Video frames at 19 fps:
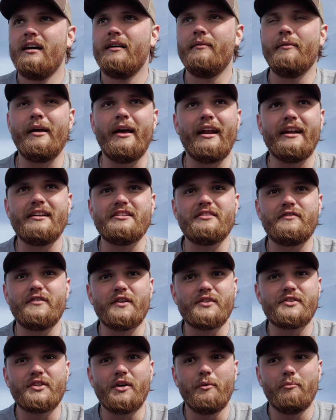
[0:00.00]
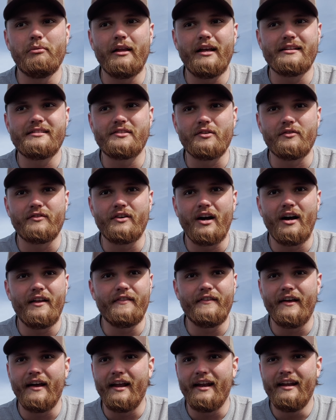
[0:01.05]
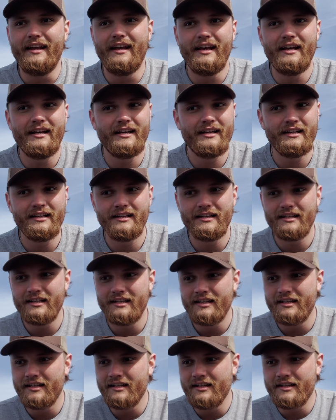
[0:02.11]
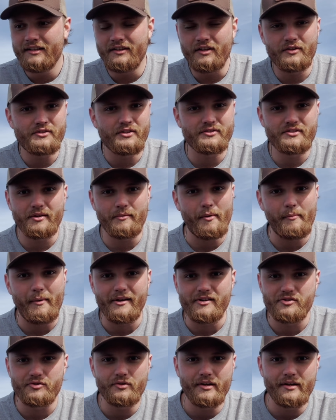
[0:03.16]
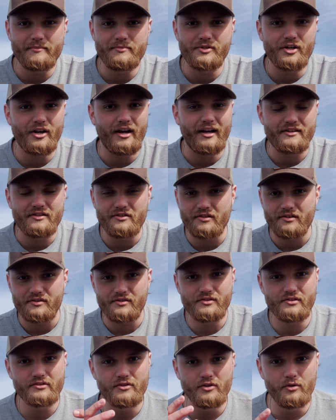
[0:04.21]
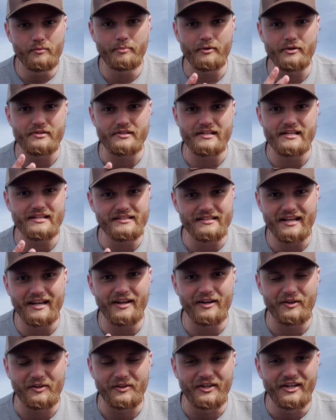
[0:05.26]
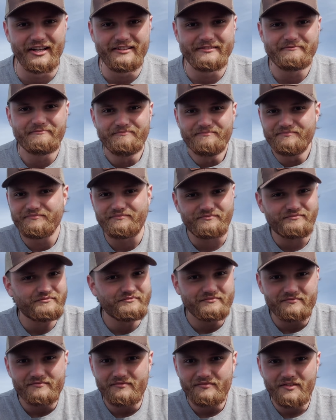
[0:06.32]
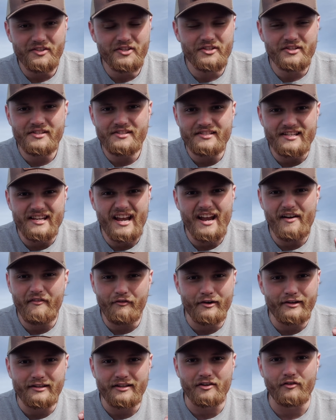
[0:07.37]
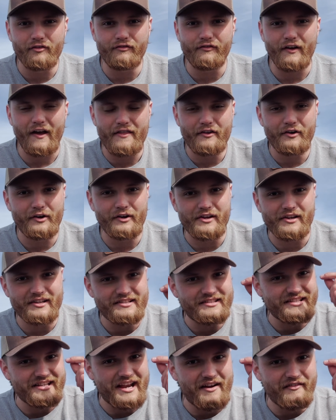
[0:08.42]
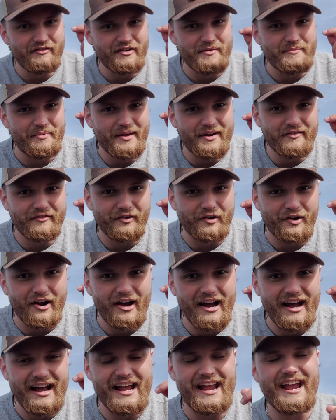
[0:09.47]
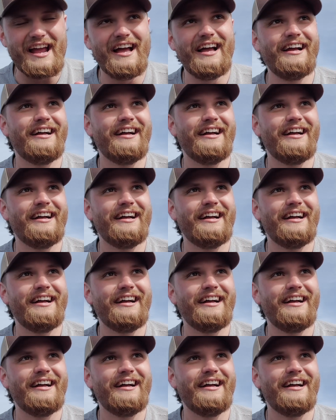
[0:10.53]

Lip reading: Man, I just feel so blessed to have gotten that. Those are some of my dream shots, just super detailed. You can see every little feather, you can see every bit of her eye.